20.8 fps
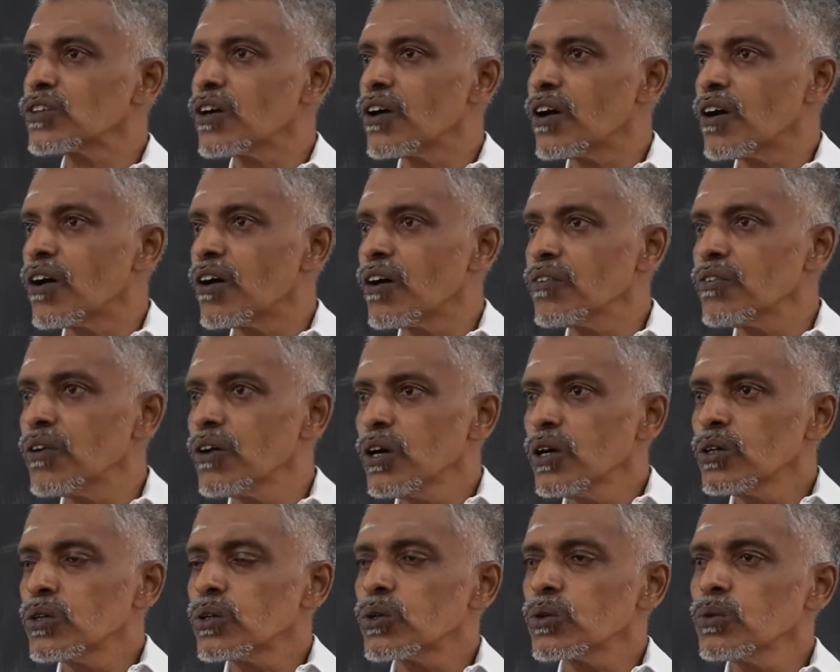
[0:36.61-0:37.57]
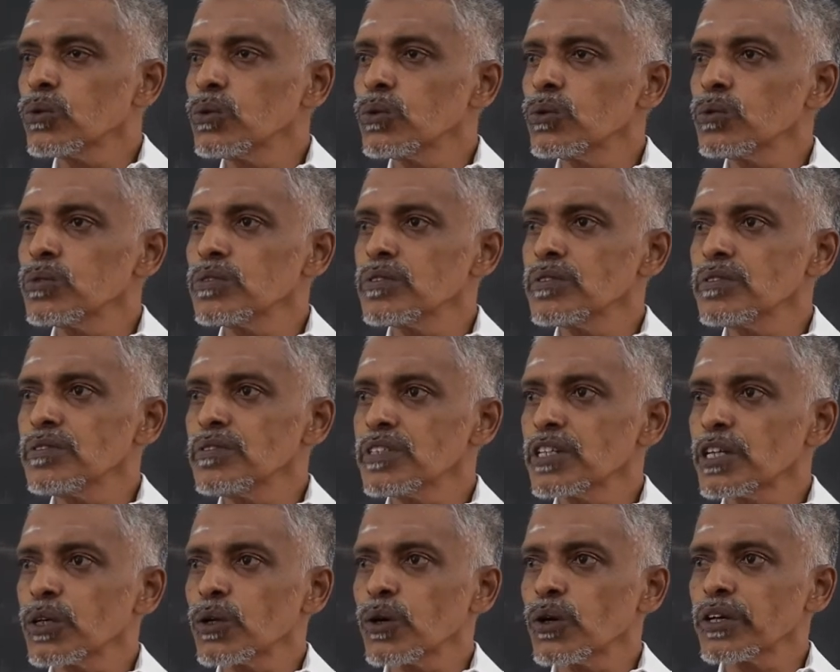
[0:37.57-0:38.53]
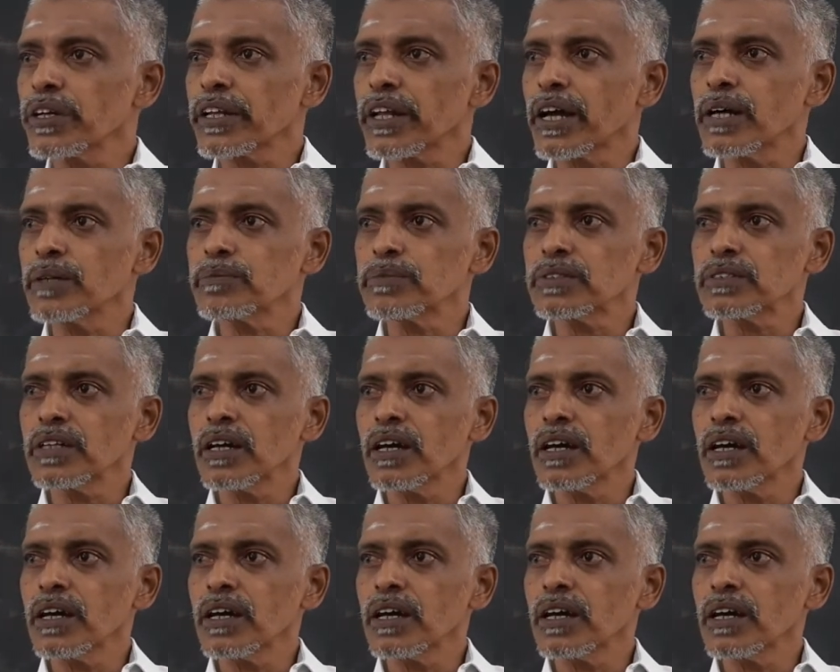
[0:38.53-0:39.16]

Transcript: of 2 kilograms